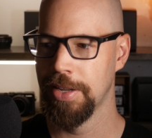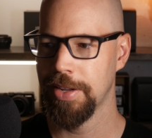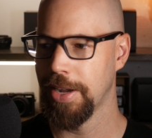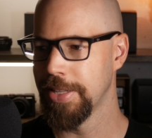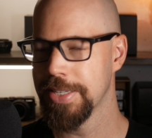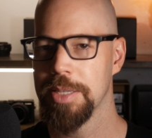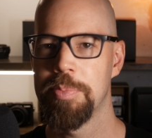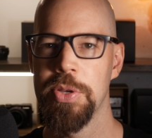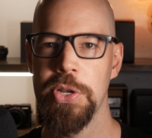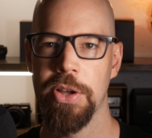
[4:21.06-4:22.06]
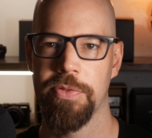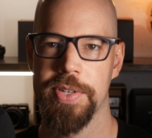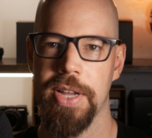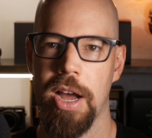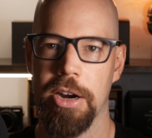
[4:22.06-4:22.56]
And that's the beauty of
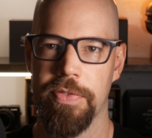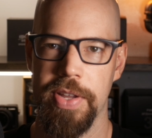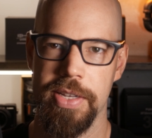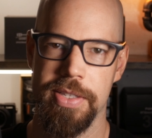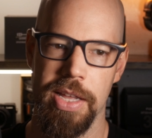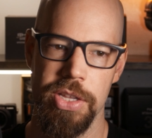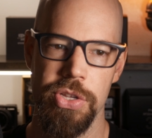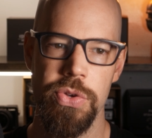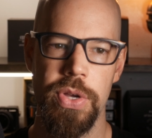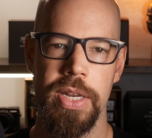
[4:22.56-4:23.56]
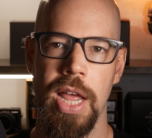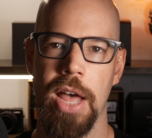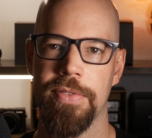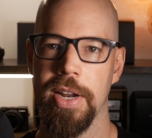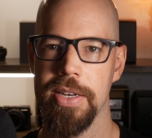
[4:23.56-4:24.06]
photography, is that you can
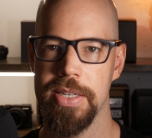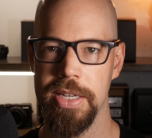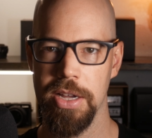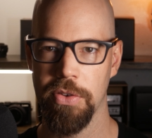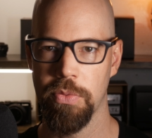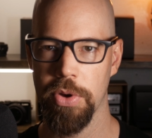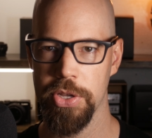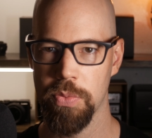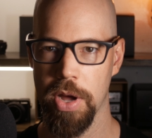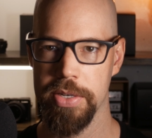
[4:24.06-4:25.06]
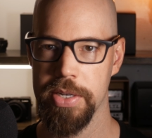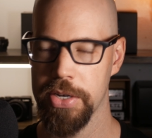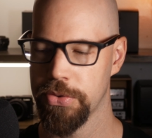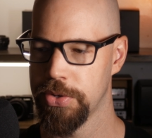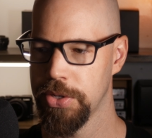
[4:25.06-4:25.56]
have an idea of what you want to
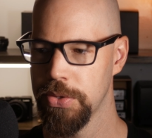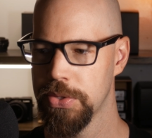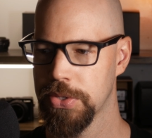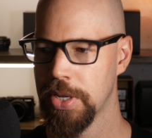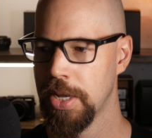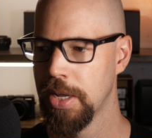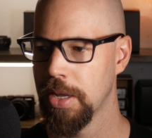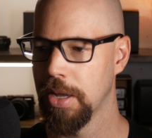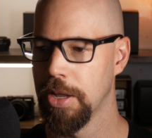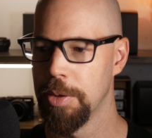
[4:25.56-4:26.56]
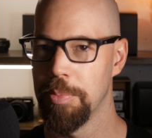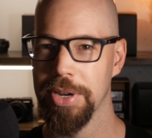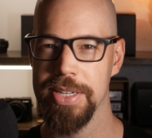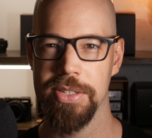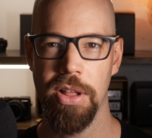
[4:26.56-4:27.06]
introduce, but
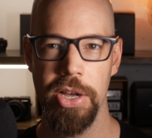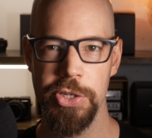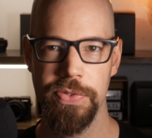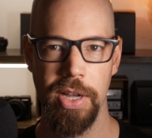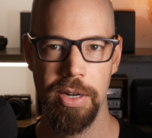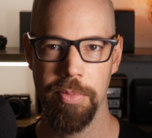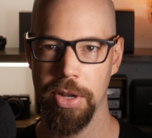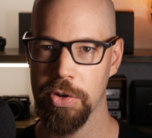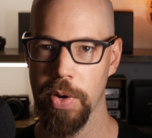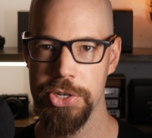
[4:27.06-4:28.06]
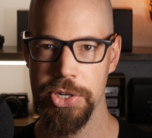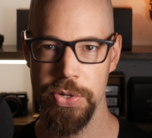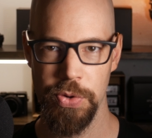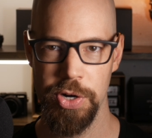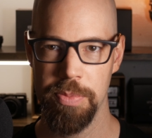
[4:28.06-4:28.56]
as long as you've got a question
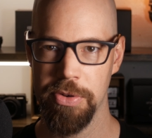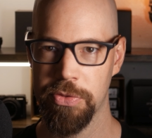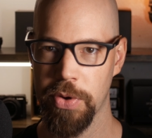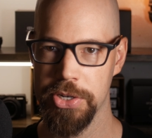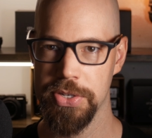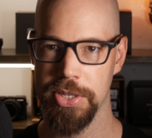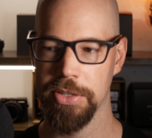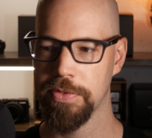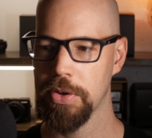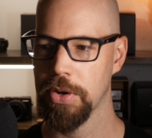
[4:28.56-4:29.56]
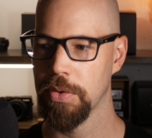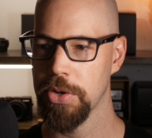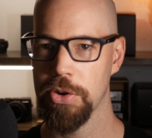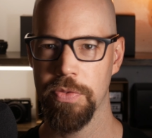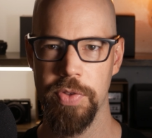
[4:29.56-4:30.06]
or a number of questions in the photo,
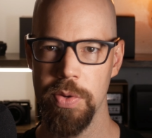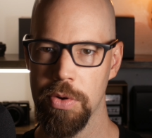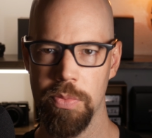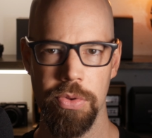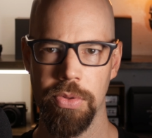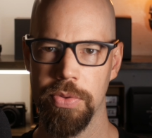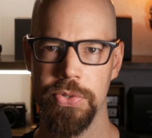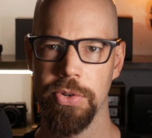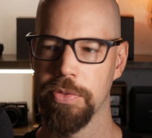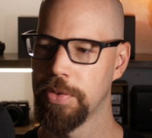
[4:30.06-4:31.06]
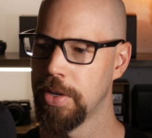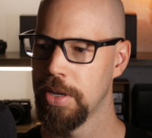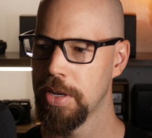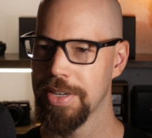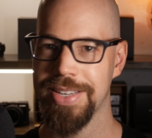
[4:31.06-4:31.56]
your viewer will sort of
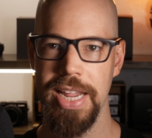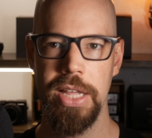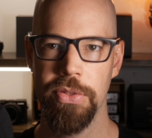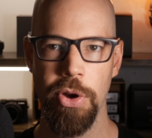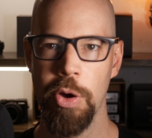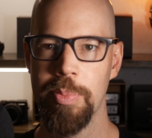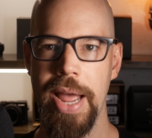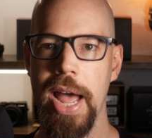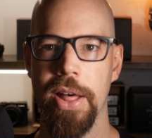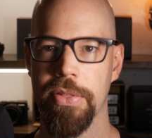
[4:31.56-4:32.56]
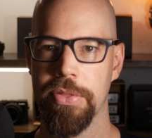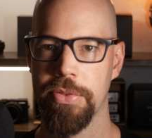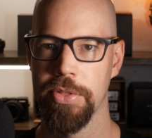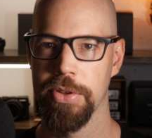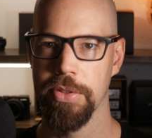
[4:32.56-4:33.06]
take their own path
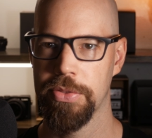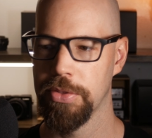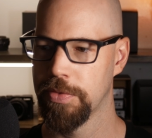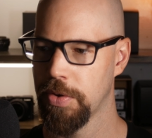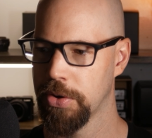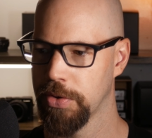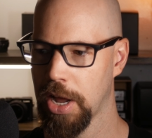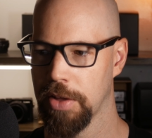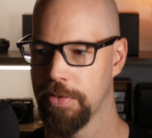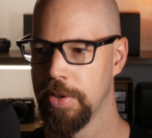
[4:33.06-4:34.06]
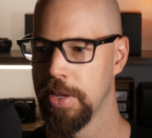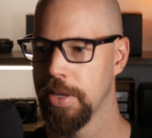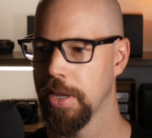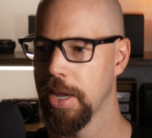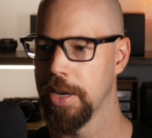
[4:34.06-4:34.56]
through the photograph,
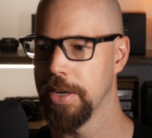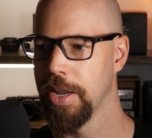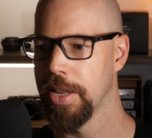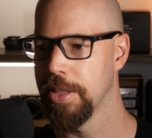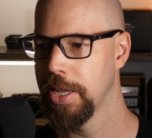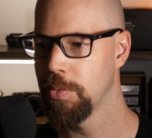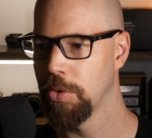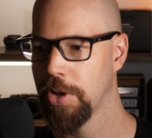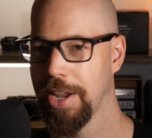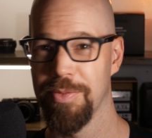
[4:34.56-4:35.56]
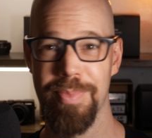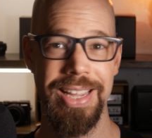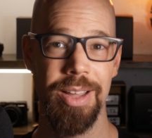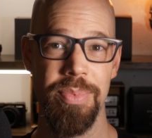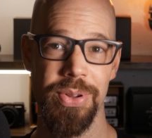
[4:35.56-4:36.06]
and they will kind of
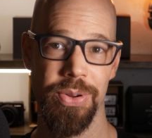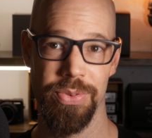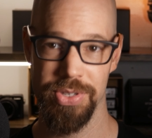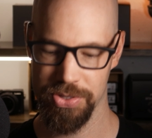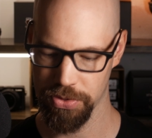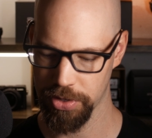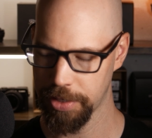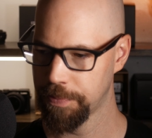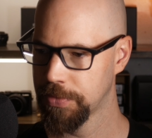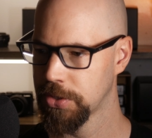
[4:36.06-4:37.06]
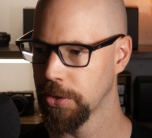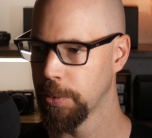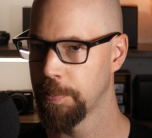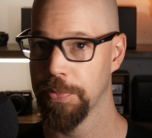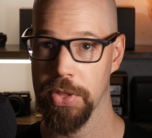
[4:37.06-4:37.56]
make up their own story.
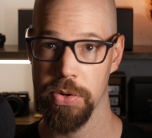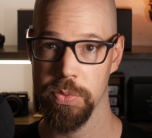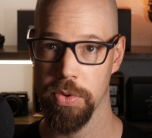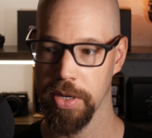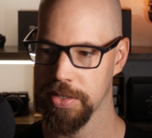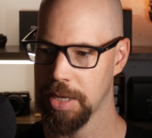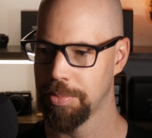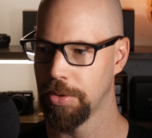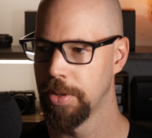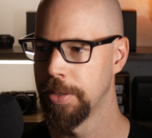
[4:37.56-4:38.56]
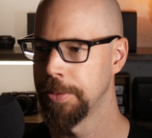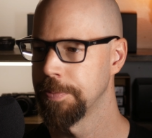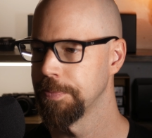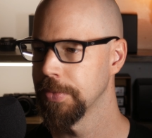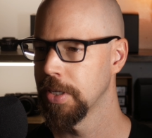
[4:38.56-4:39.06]
So there's one example.
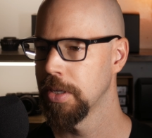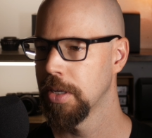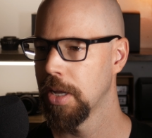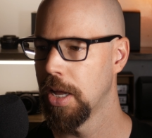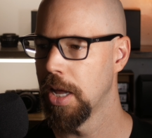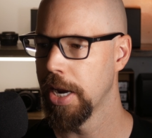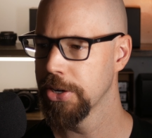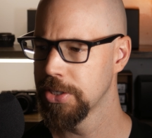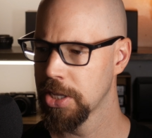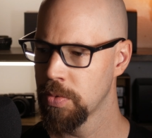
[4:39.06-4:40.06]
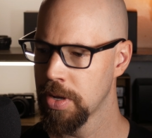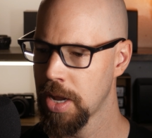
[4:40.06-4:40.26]
Here's another one.